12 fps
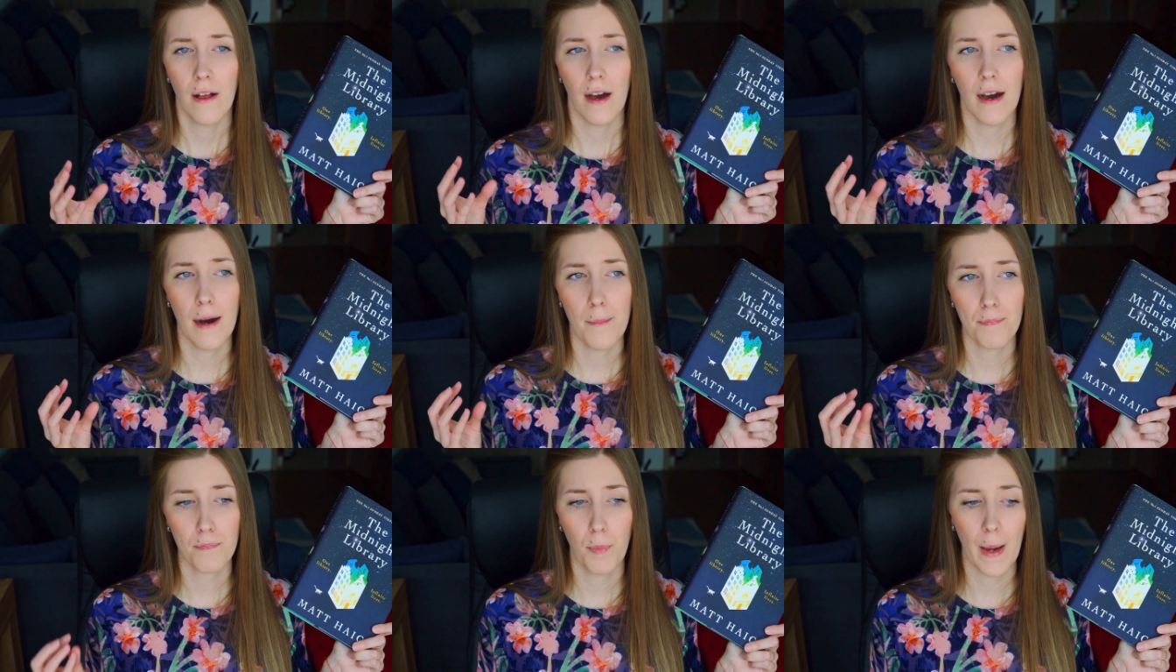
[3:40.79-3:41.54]

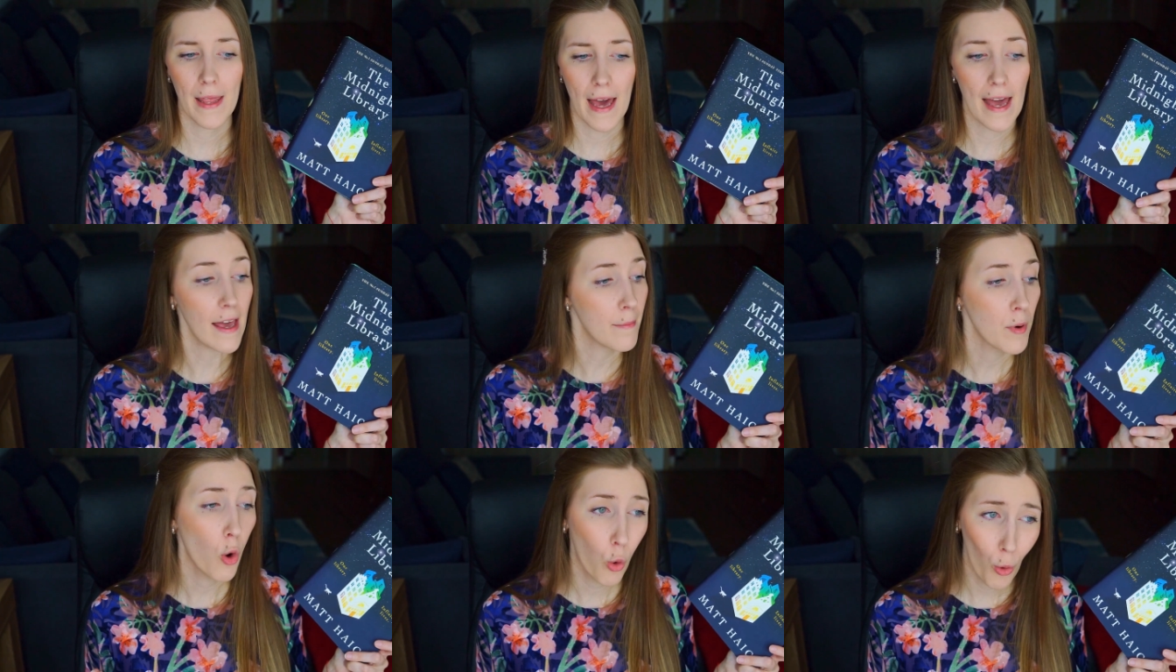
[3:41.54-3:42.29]
but I
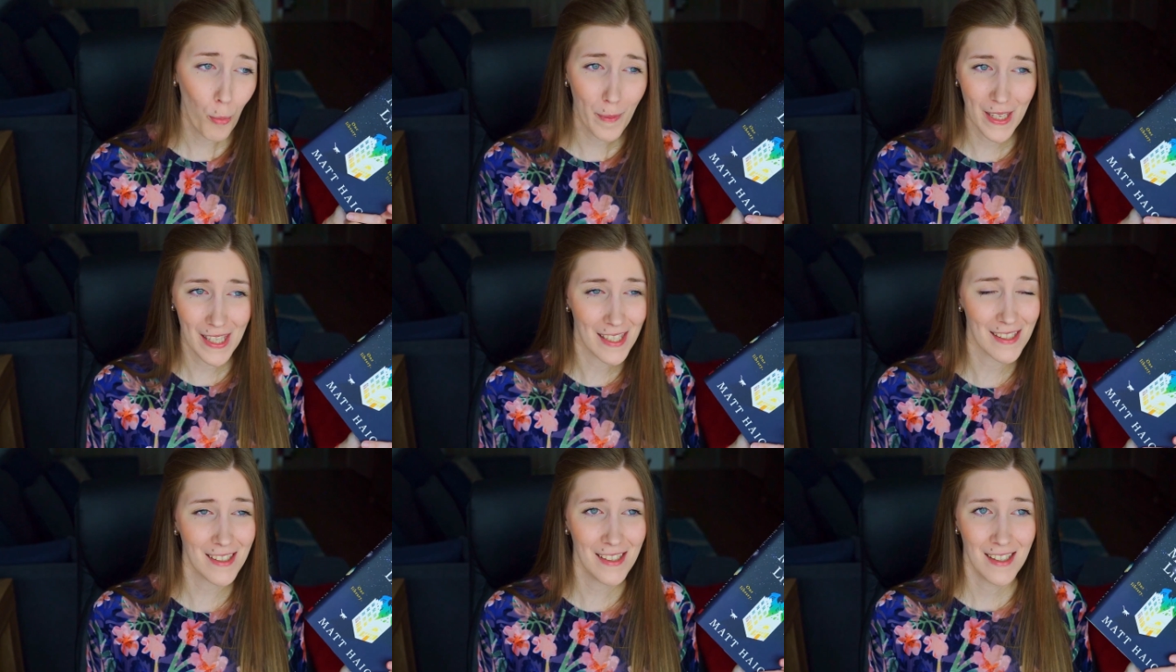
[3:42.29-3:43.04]
am
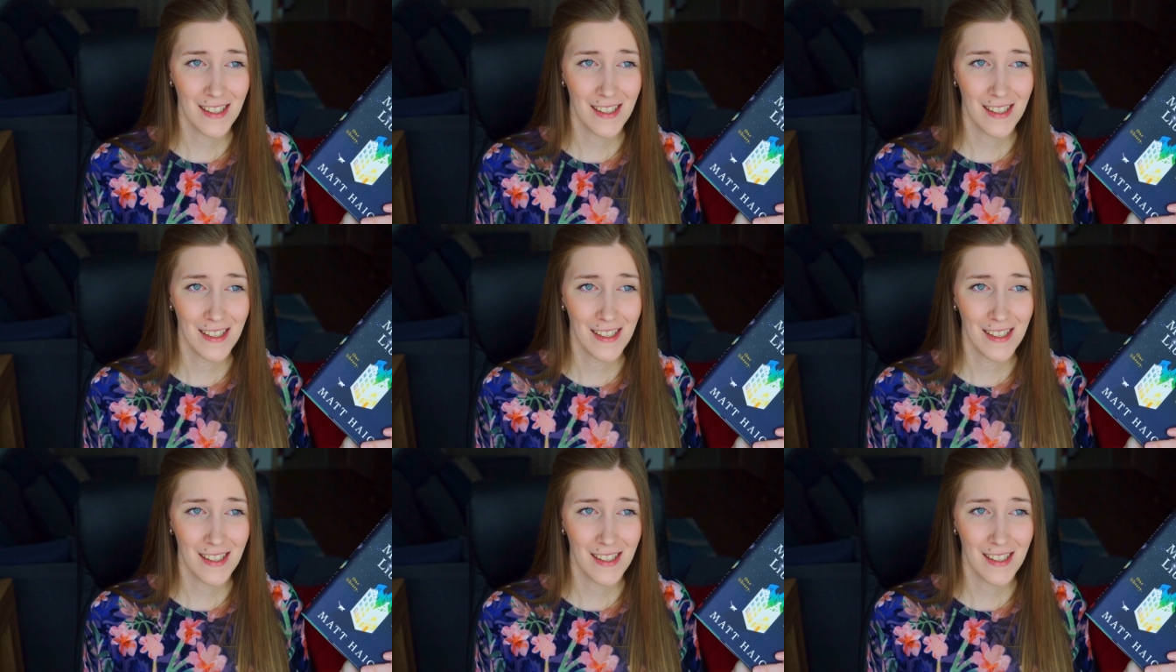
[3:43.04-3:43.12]
hoping